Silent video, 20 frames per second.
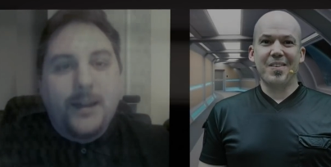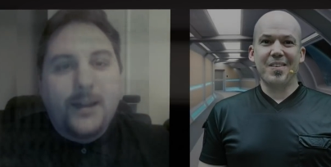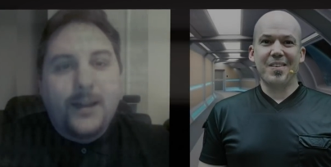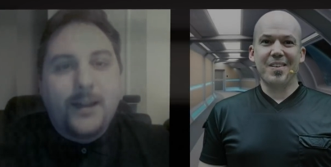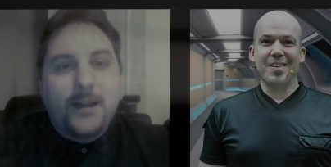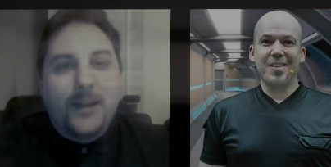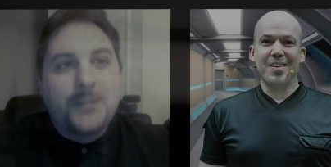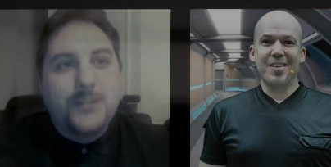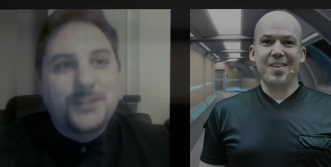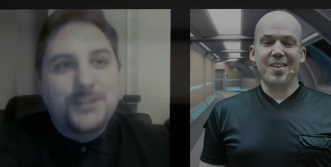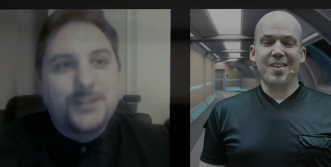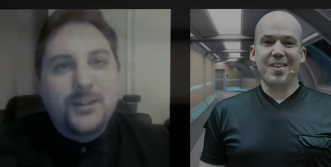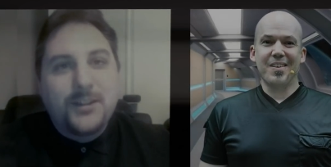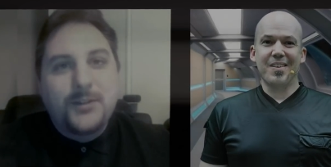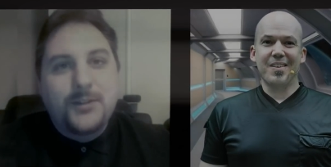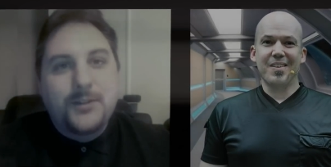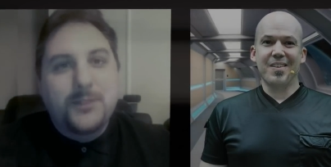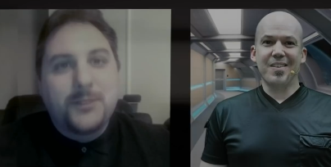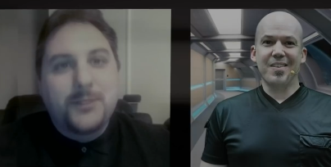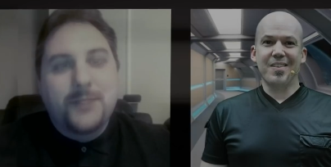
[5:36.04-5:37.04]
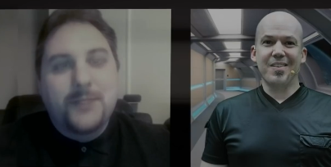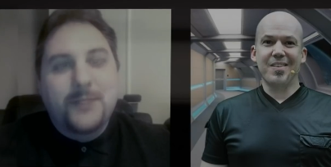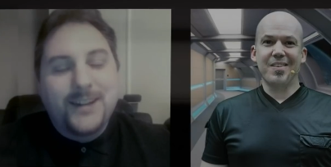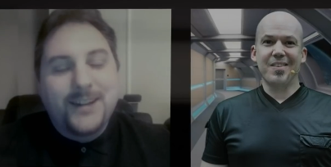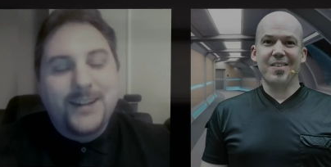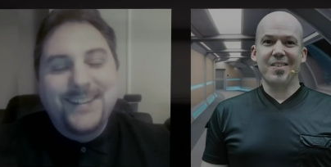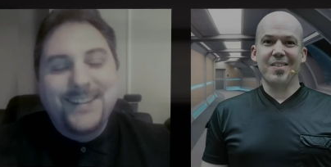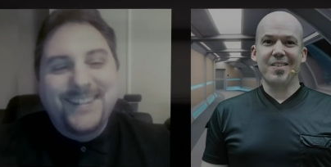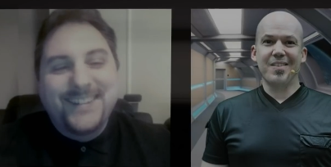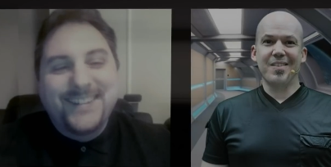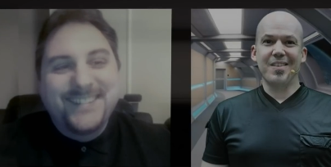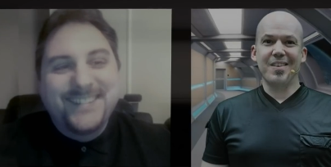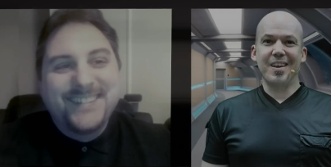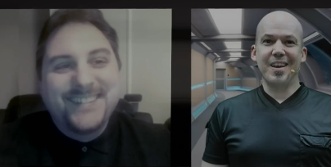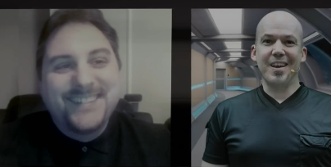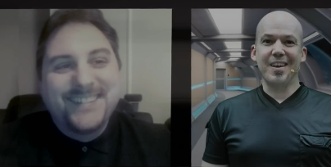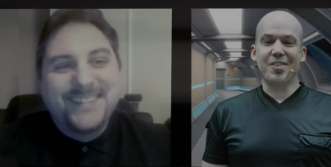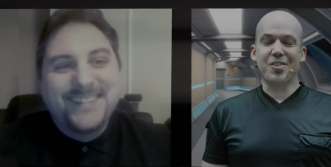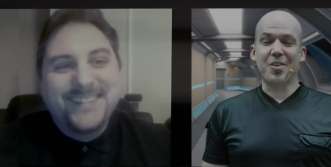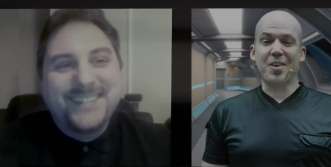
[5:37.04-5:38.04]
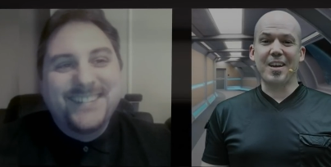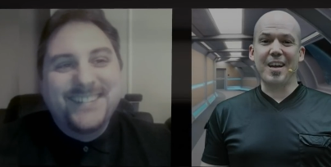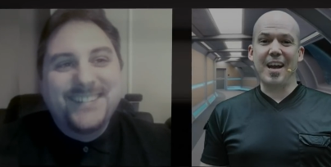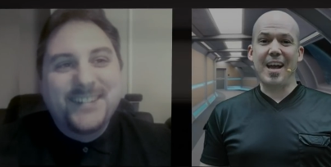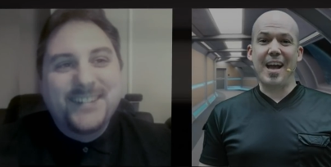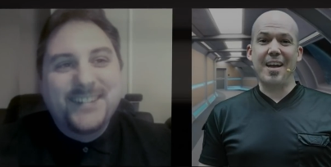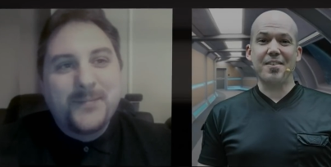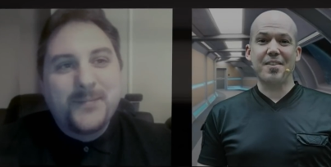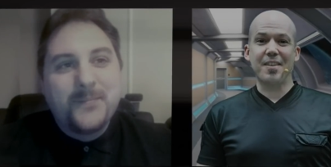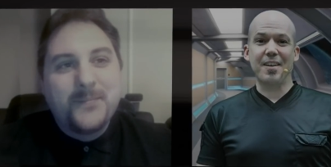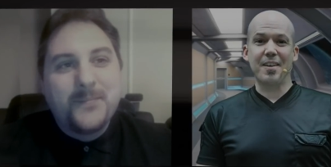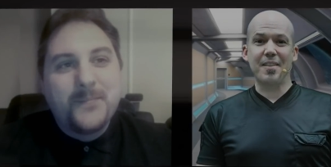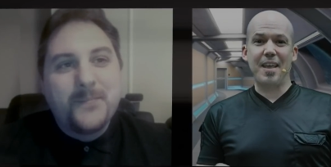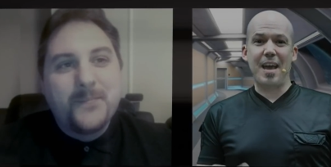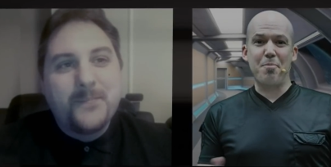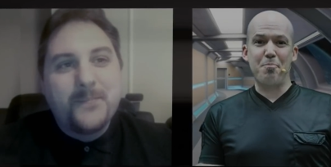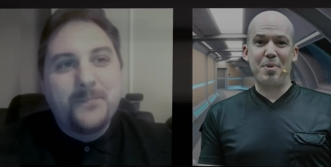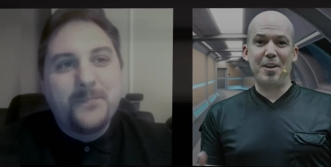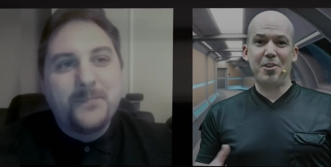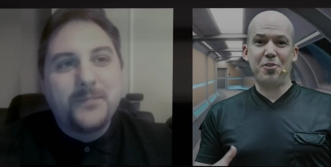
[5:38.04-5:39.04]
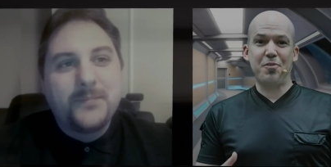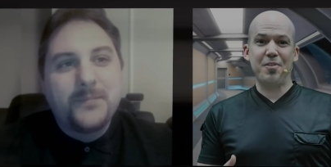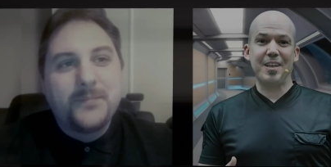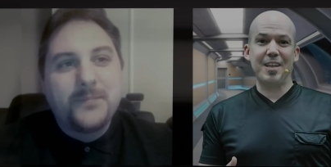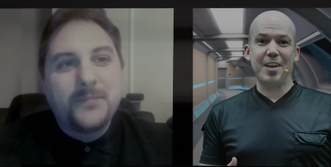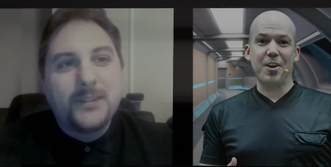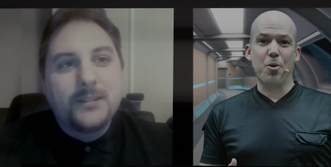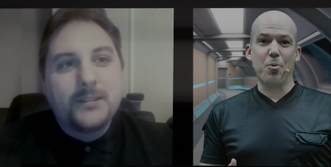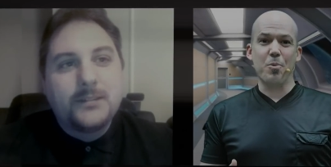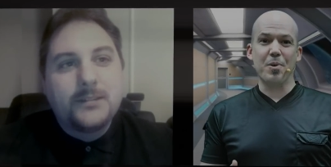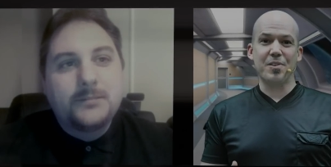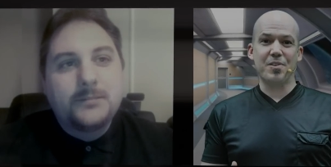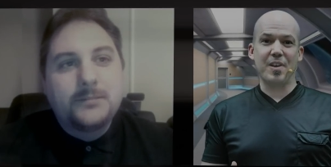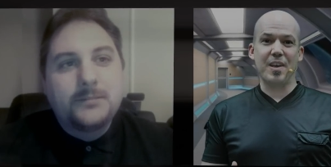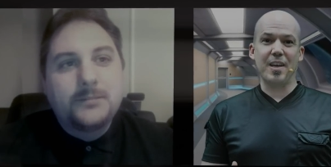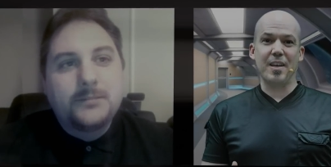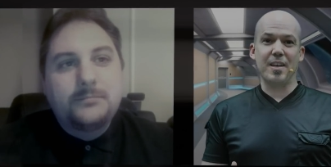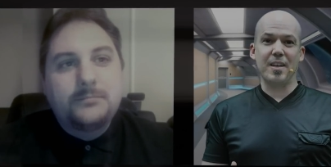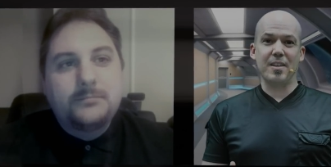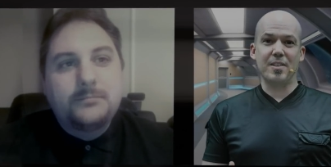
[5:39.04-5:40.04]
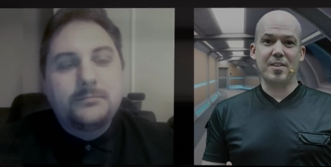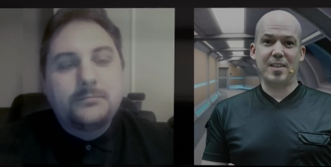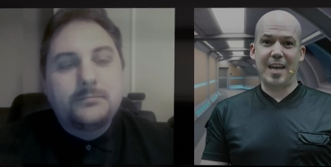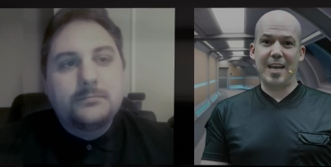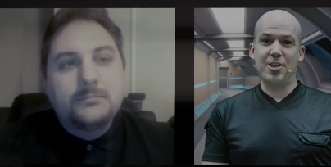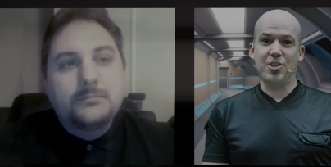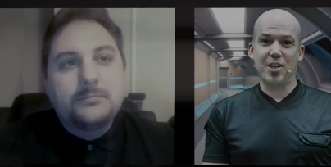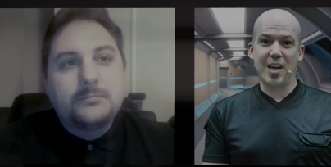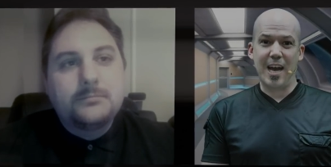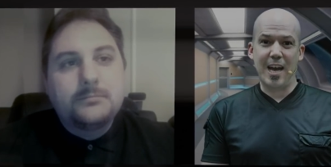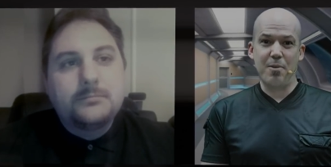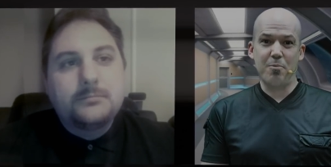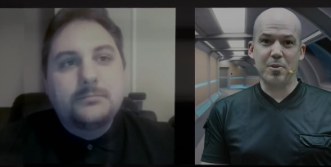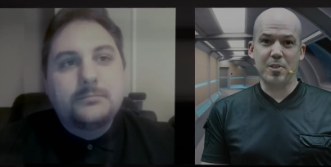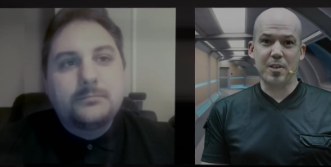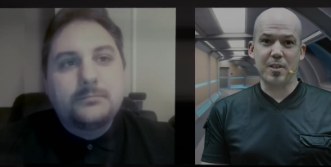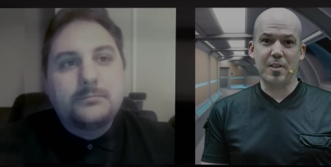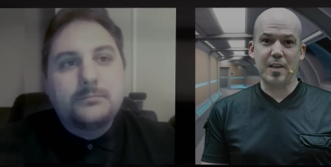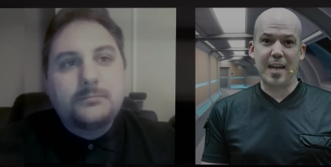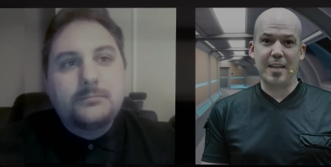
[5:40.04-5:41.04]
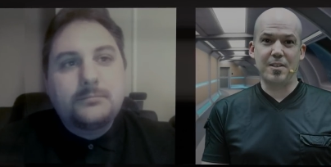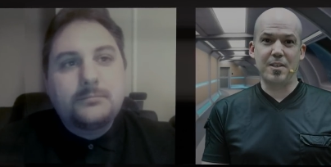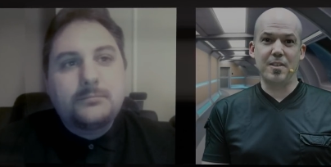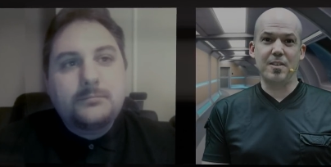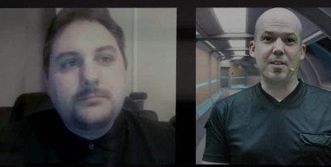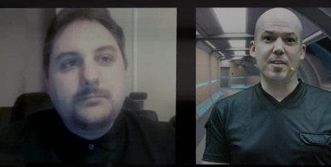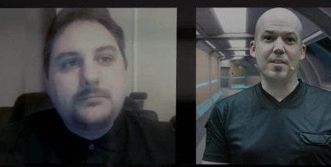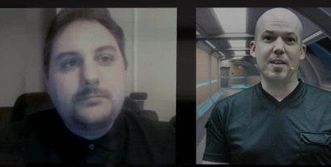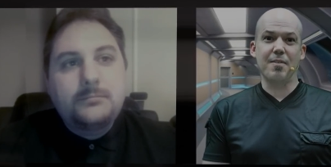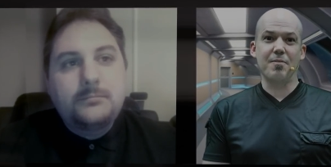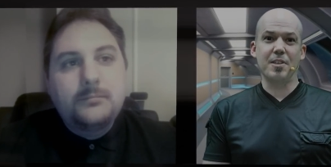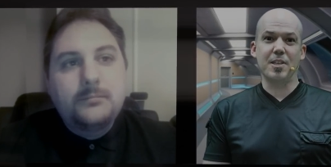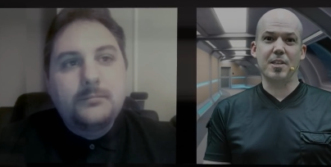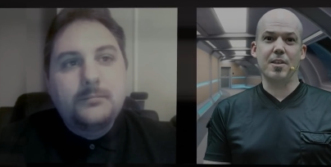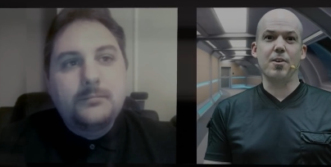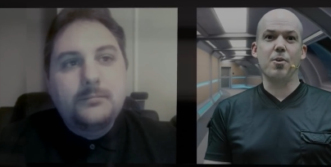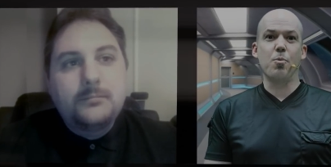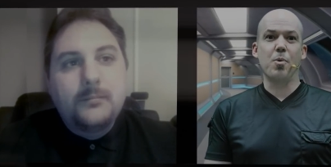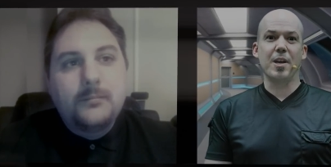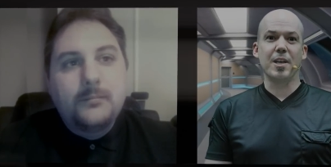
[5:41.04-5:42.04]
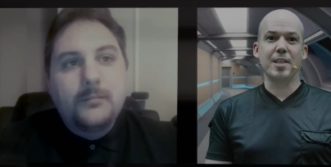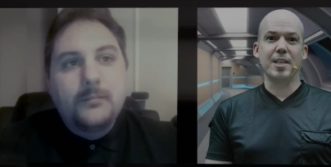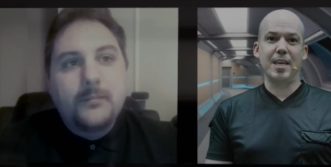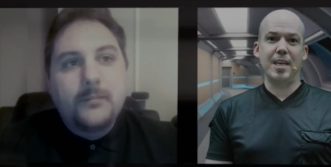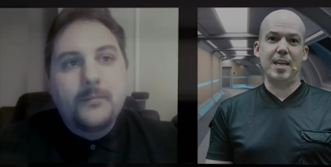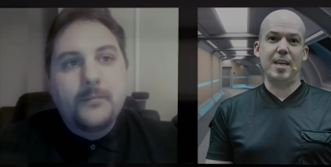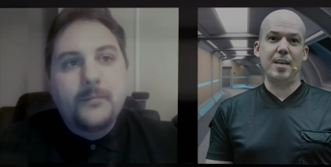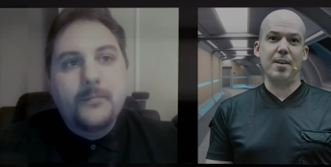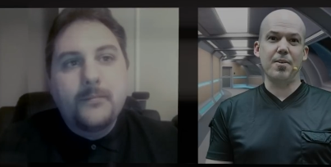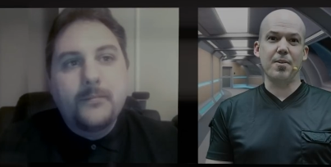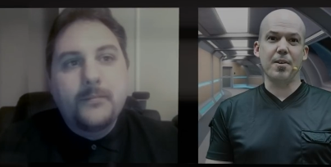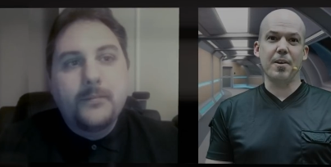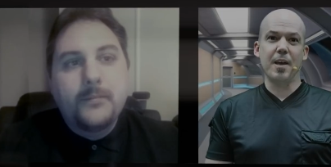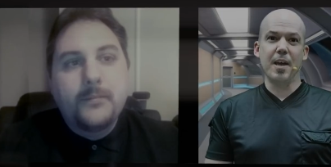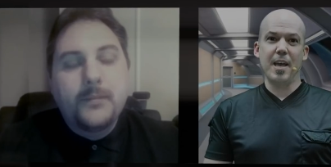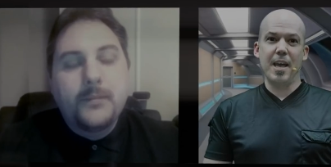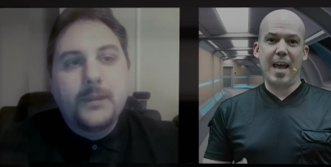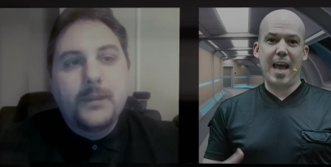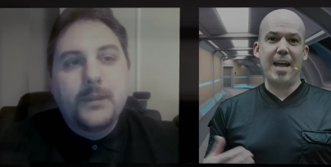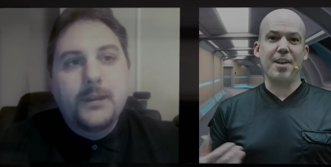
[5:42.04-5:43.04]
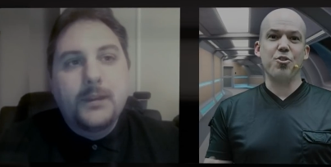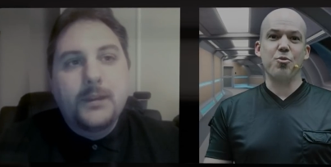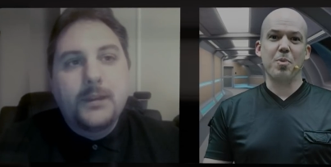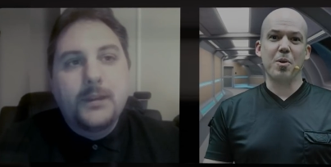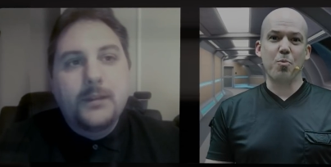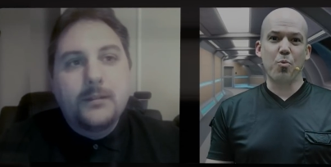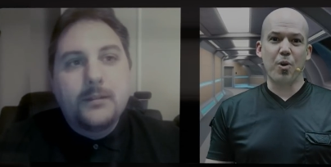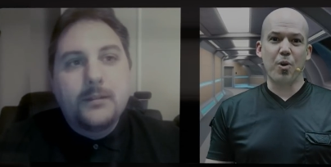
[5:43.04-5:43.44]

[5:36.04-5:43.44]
Speaker 1: I think this can go somewhere.
Speaker 2: Yeah. So can I ask, that pitch video, was it Stage 9? Was it NCC-1701-D, or had you been